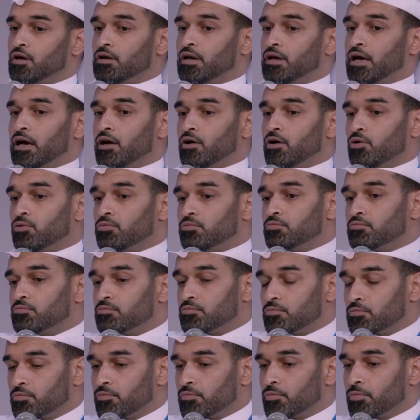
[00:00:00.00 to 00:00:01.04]
Now,
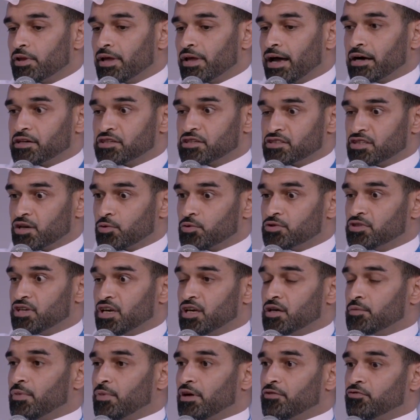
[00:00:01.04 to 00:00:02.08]
the actions that were
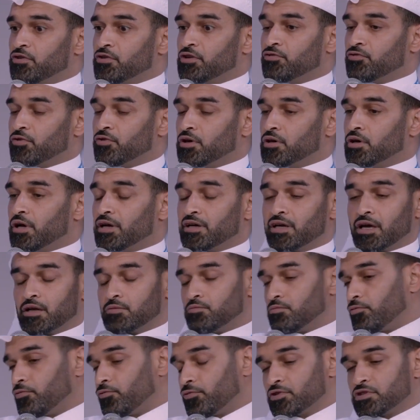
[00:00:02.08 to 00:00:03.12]
taken by FIFA,
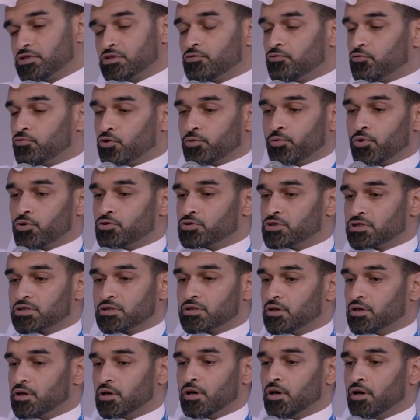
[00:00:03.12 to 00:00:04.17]
again, first and foremost,